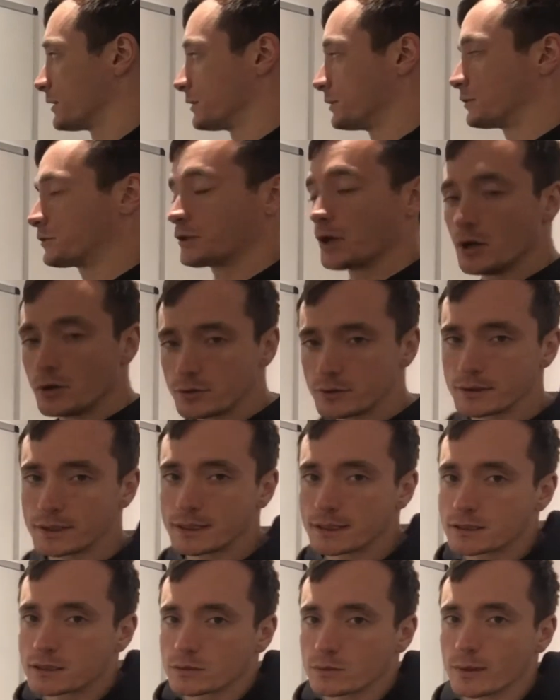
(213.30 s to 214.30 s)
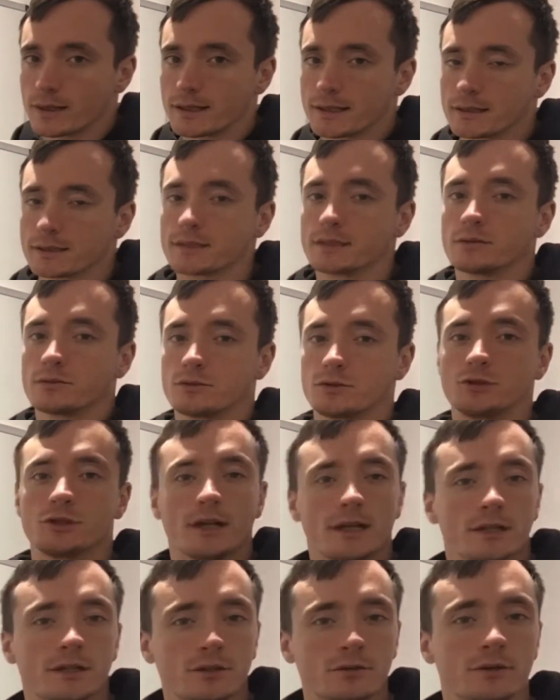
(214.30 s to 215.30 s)
You don't need to wait until
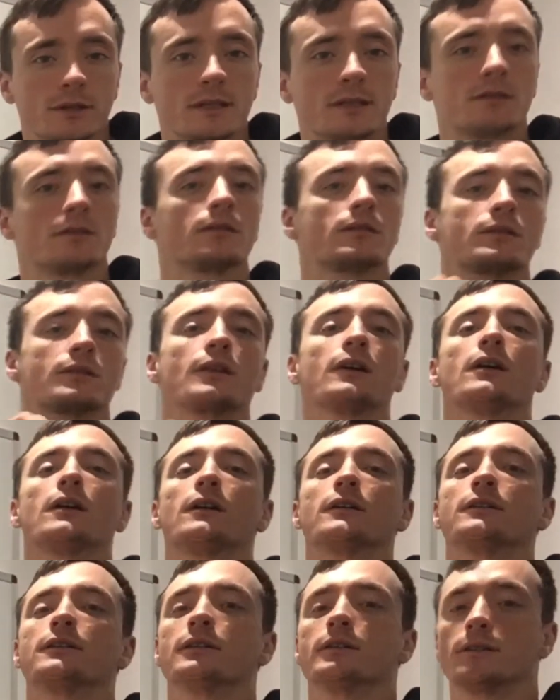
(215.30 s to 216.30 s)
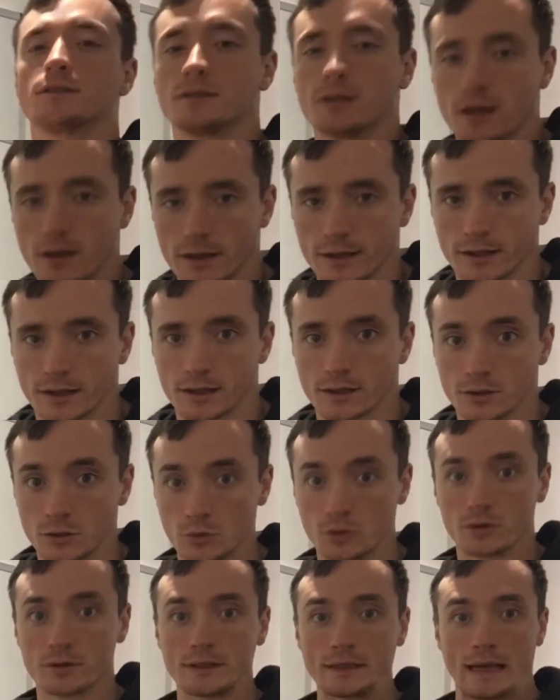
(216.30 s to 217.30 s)
January to start your diet.
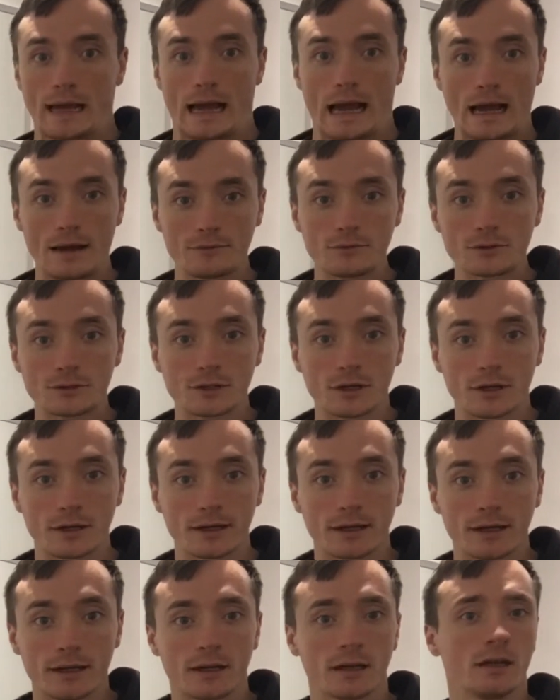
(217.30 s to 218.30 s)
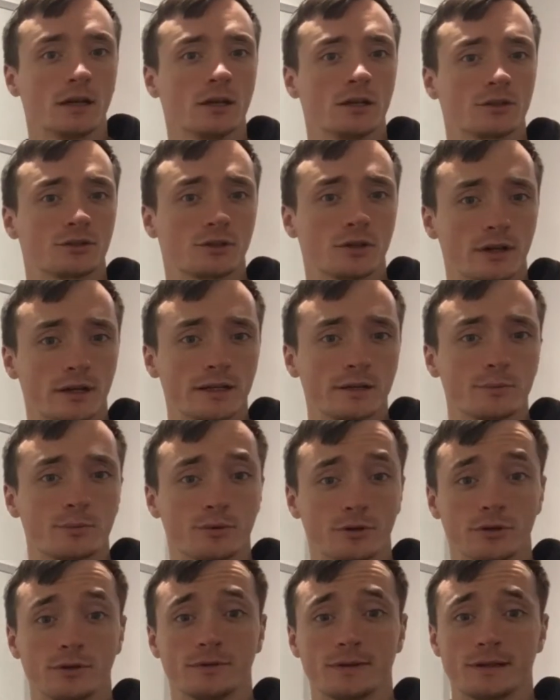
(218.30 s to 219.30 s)
You already have a diet. Try and
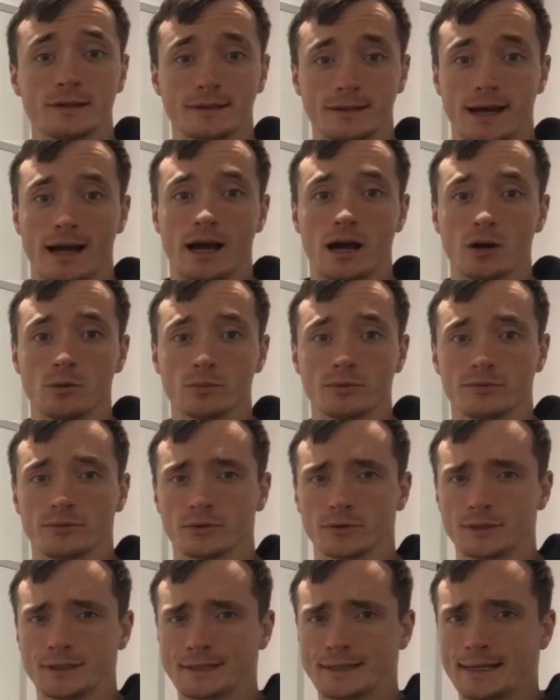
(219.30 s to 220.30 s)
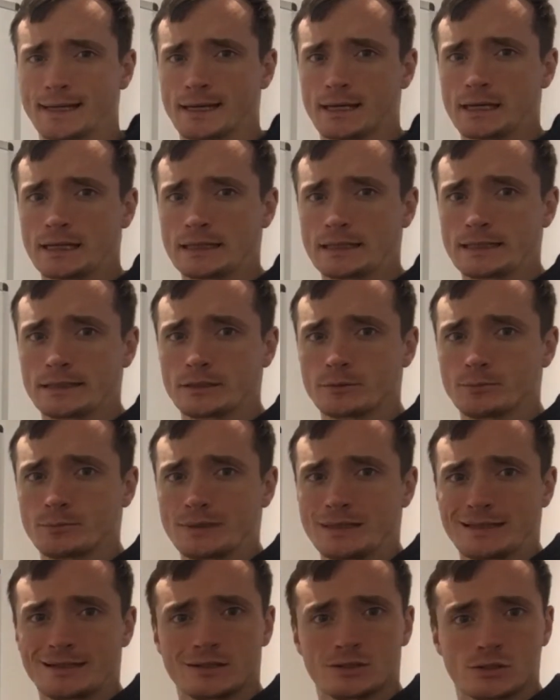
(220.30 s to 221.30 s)
improve it now before you get a little
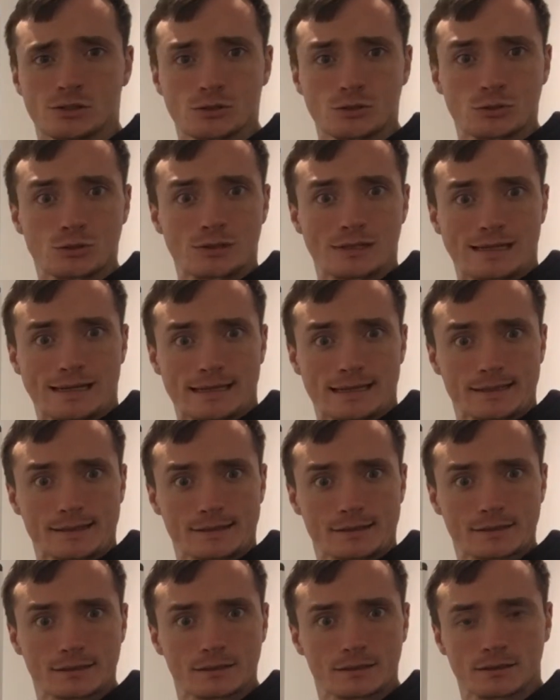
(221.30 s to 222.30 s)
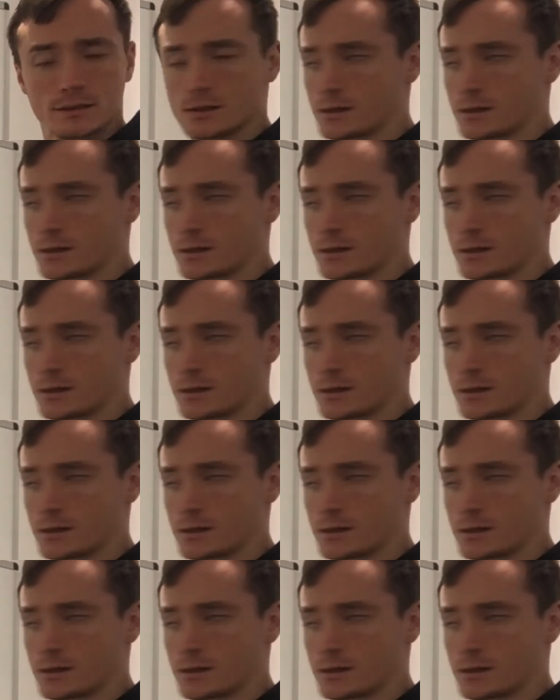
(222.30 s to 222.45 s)
bit too late.